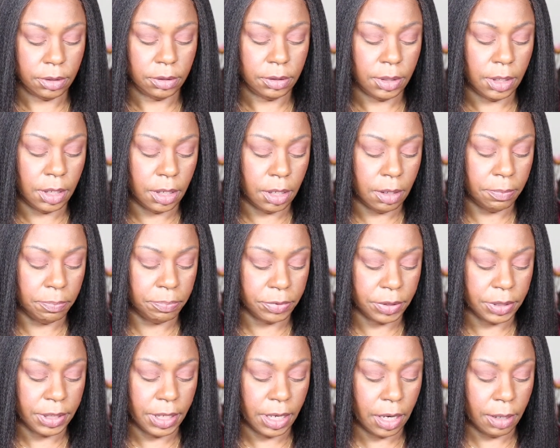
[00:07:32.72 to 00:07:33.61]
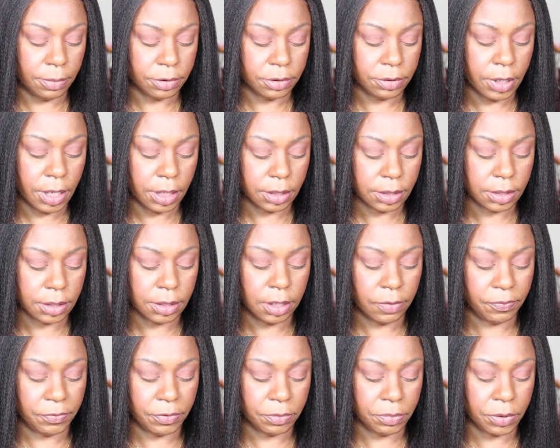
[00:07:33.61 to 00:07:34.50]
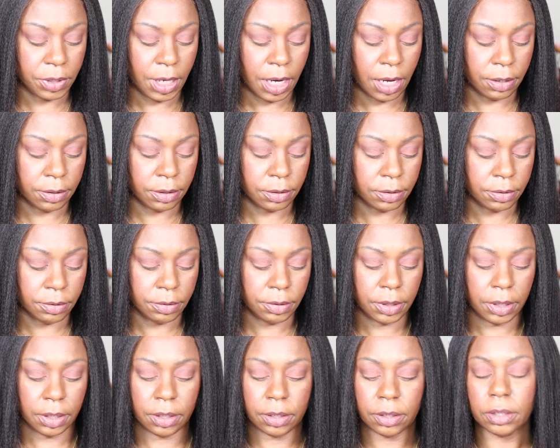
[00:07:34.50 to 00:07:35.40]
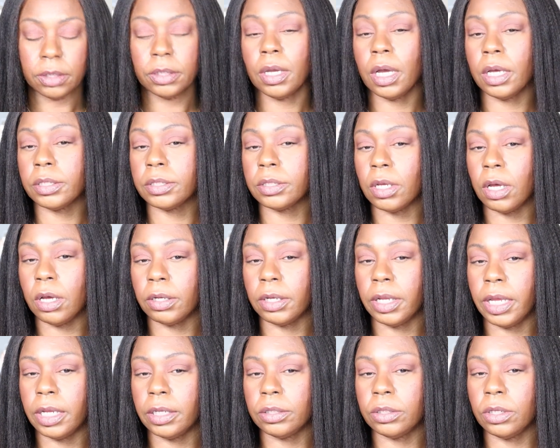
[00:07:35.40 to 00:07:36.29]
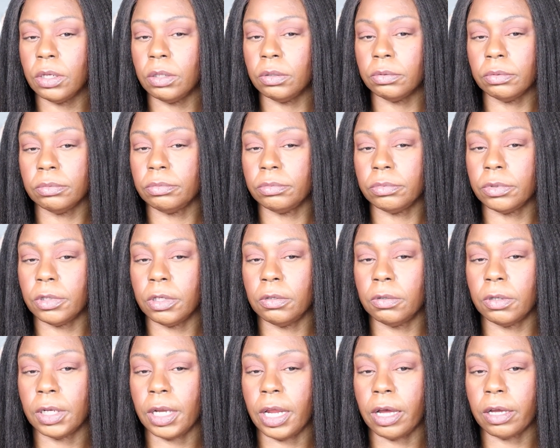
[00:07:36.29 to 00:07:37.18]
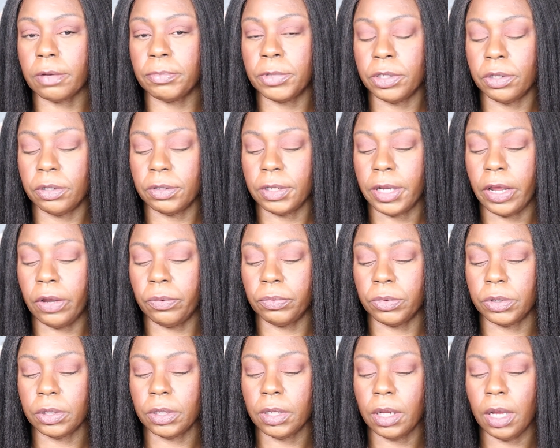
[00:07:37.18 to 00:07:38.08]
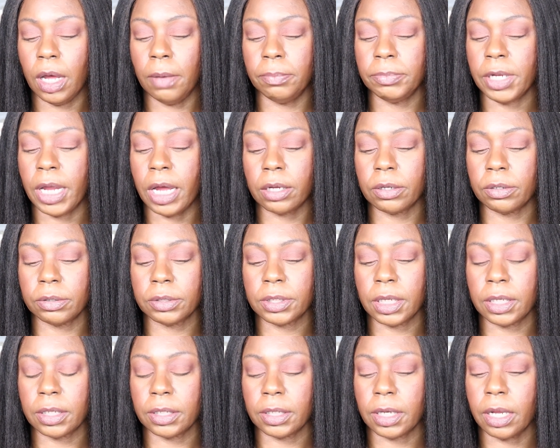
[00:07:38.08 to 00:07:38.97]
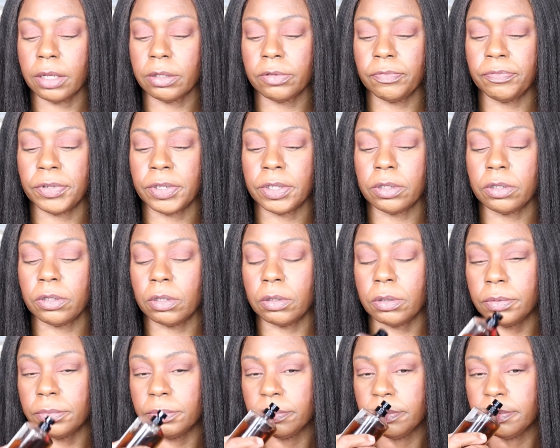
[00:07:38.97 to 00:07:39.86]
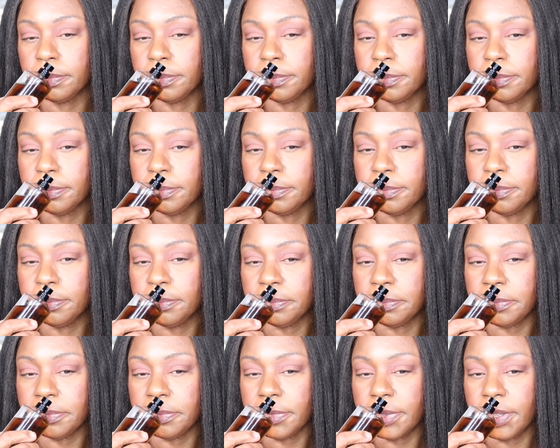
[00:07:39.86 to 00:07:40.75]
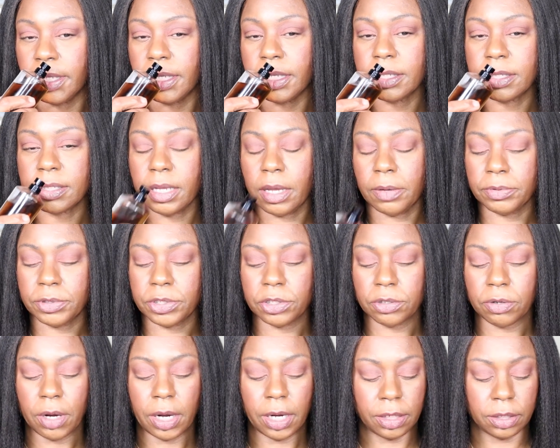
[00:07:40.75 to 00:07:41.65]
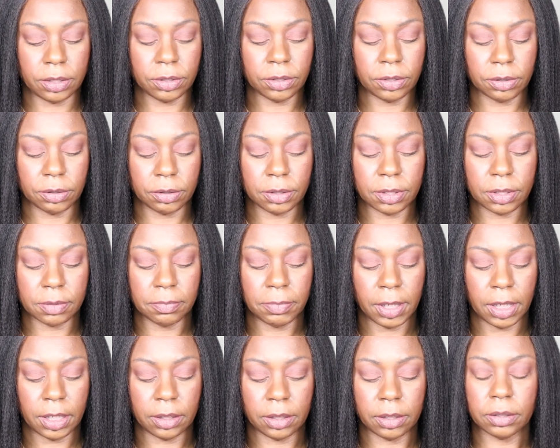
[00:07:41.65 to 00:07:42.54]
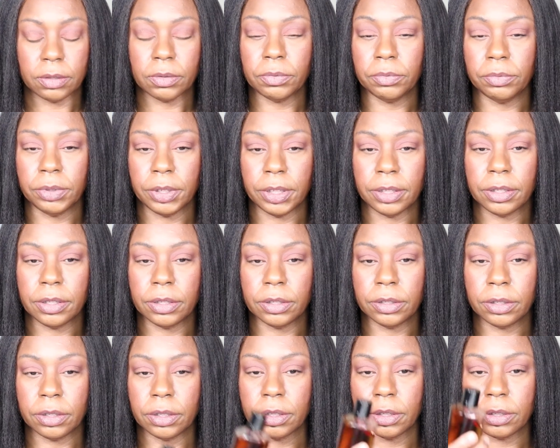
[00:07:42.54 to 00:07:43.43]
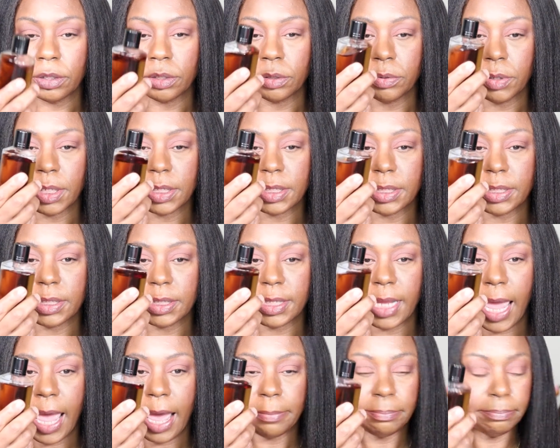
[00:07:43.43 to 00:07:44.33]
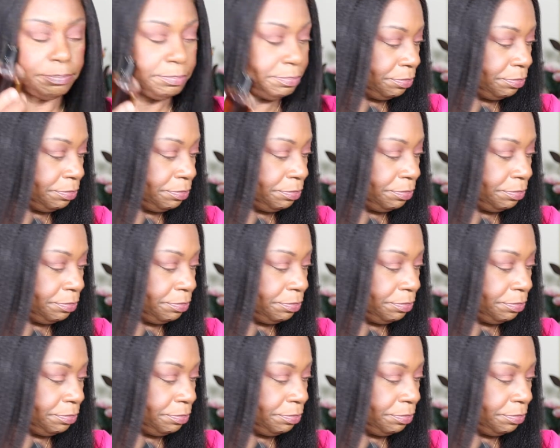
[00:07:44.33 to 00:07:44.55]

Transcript: Now I'm now I'm trying to sniff it without it on there. Y'all saw that. Don't don't clock me on that one. I'm not gonna take it out the video. Yes, I was trying to smell it with the twist tap.